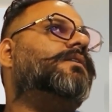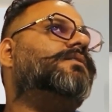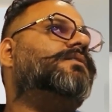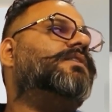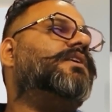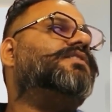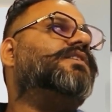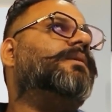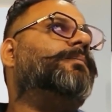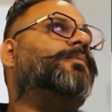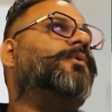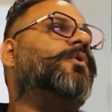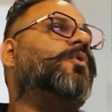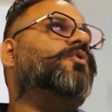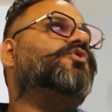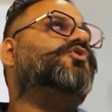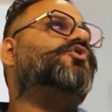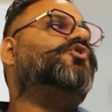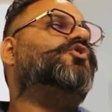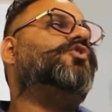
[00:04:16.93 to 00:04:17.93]
this
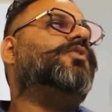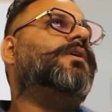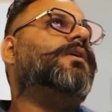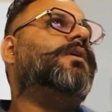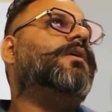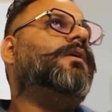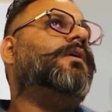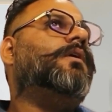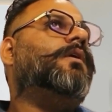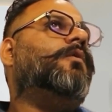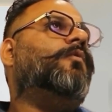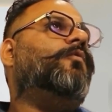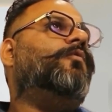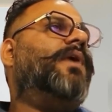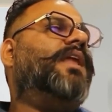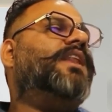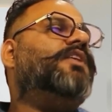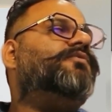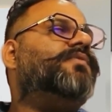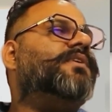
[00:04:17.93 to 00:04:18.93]
approach
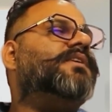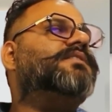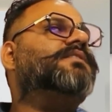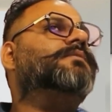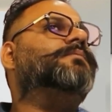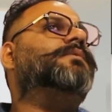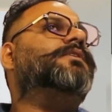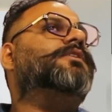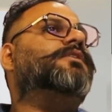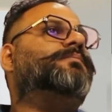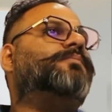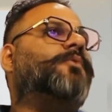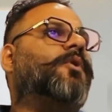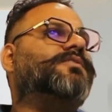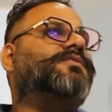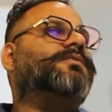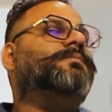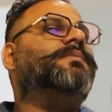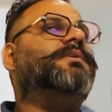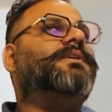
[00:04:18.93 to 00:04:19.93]
very feasible,
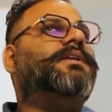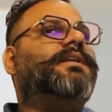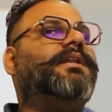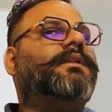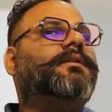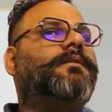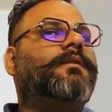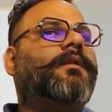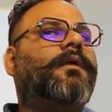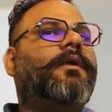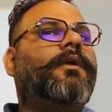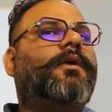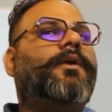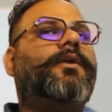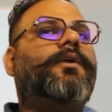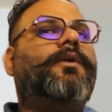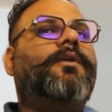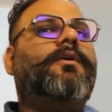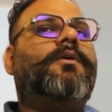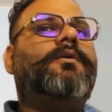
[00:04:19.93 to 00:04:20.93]
possible, and
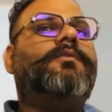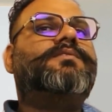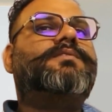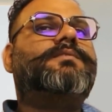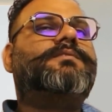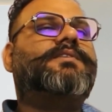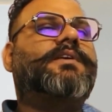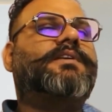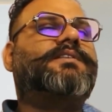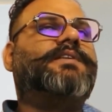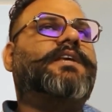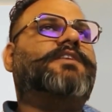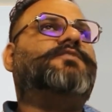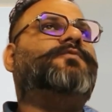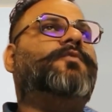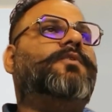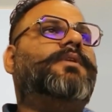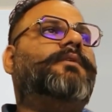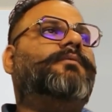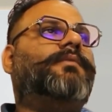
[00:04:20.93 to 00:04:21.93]

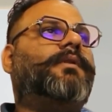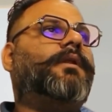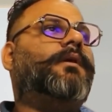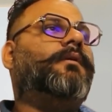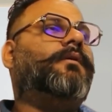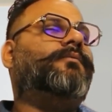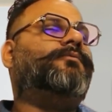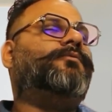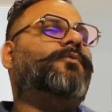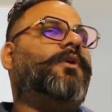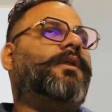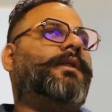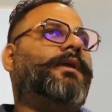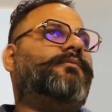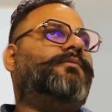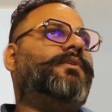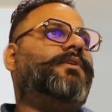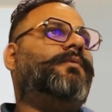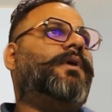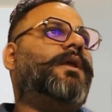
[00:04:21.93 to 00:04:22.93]
successful for
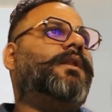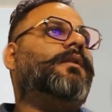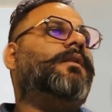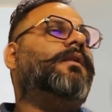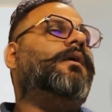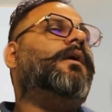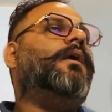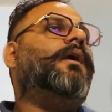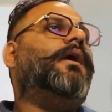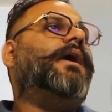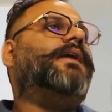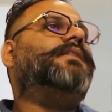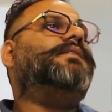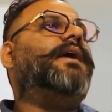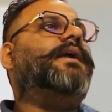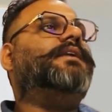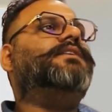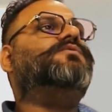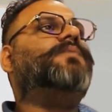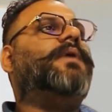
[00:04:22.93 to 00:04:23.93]
everyone. And
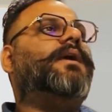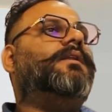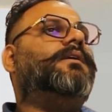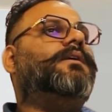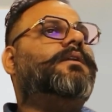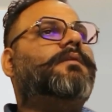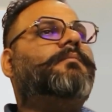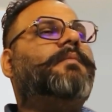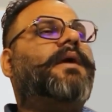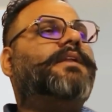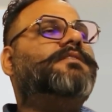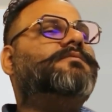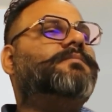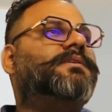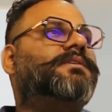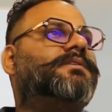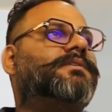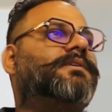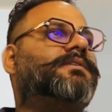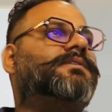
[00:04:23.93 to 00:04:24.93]
that is why learning
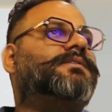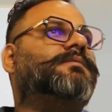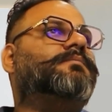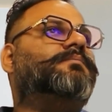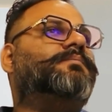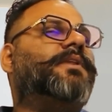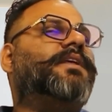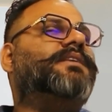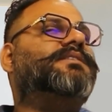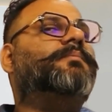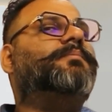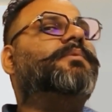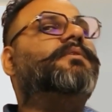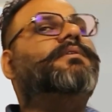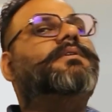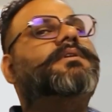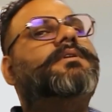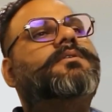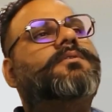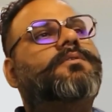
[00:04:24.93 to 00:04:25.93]
management system plays a
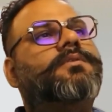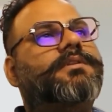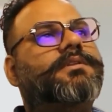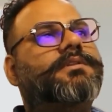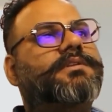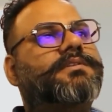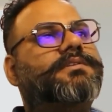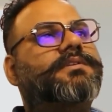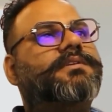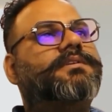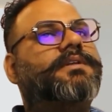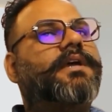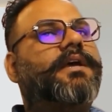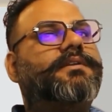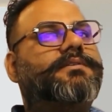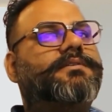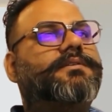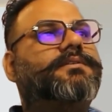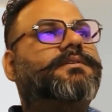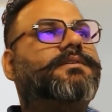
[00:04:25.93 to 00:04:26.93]
pivotal role in this
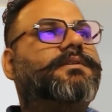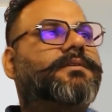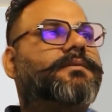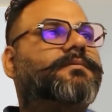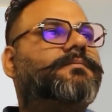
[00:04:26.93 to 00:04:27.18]
entire journey.